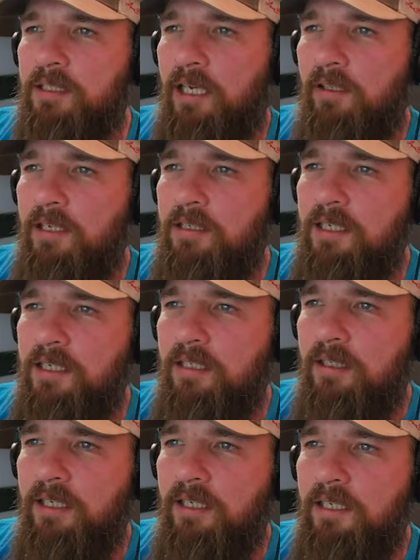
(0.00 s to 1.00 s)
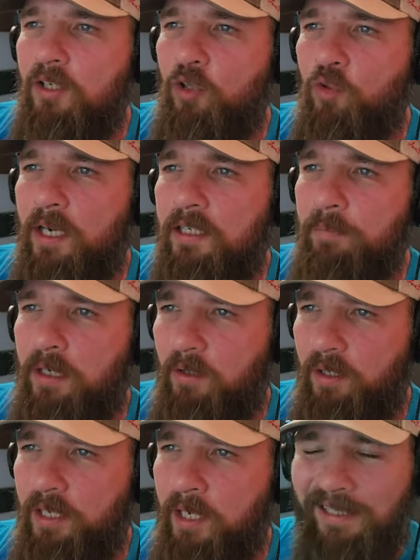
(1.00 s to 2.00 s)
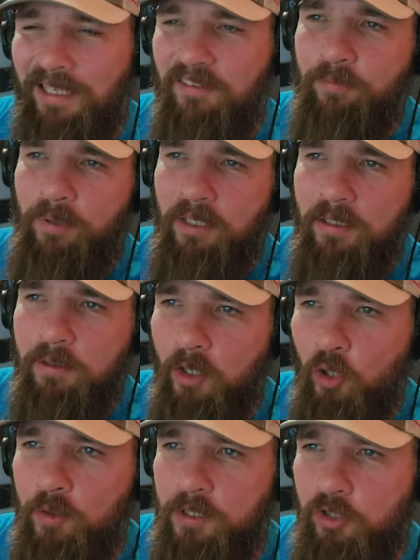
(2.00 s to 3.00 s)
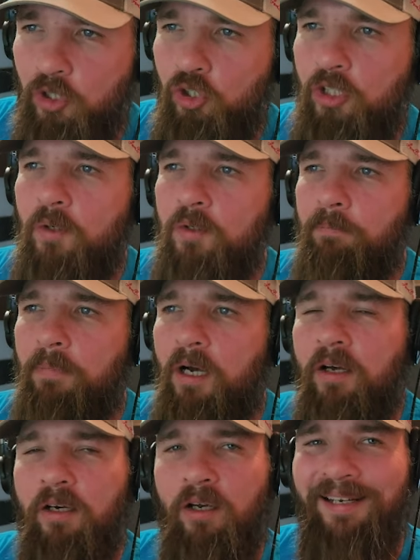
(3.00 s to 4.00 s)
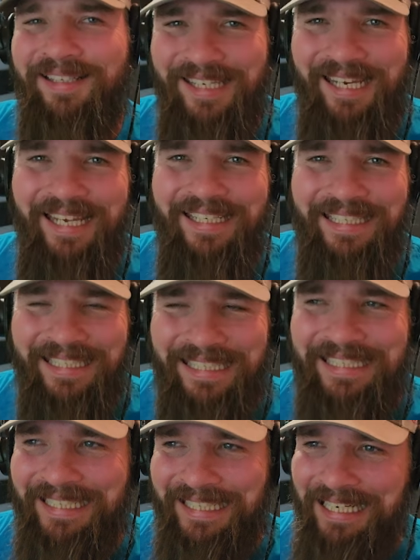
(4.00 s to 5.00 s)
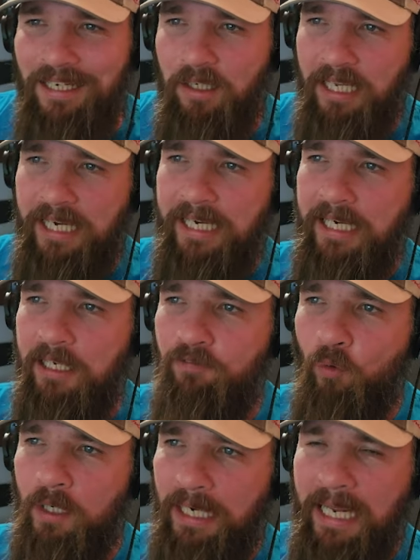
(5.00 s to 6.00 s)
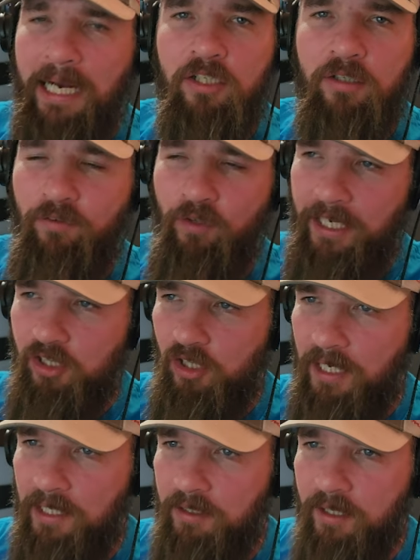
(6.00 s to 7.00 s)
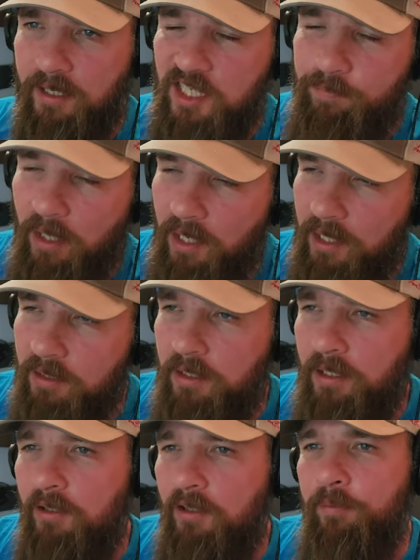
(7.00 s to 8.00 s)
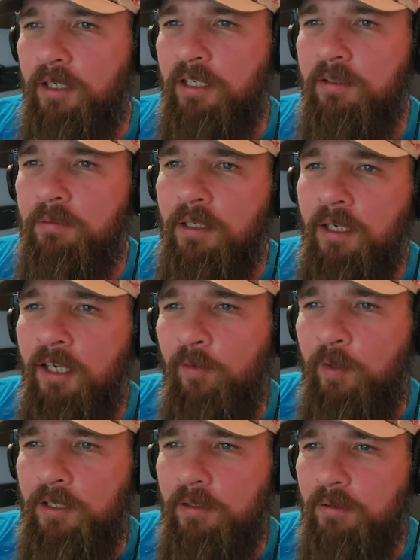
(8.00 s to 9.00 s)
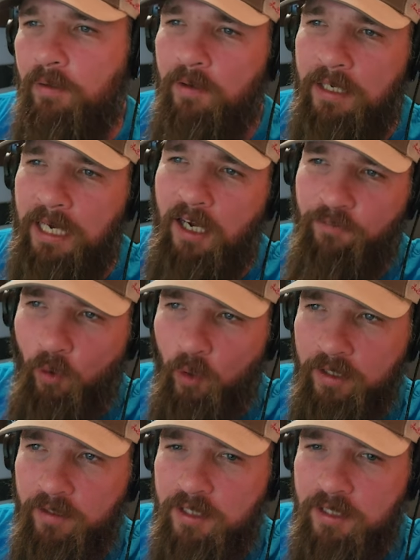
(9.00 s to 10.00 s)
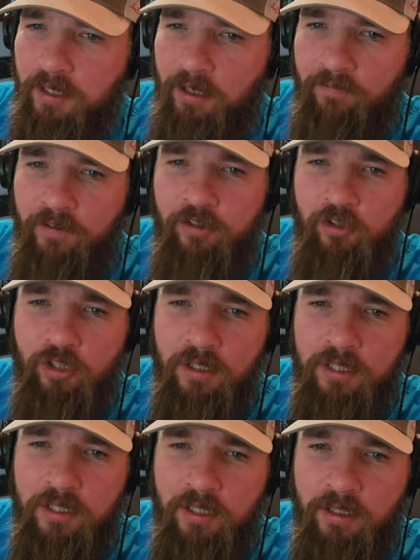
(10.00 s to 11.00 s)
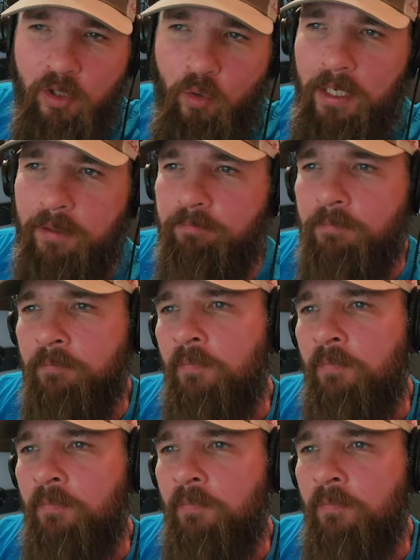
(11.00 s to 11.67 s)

Now, this isn't the correct metal lathe. Now, everybody knows that you should use a Monarch 10EE lathe for an axle flange like this. But, when you can't afford good stuff, you should just quit.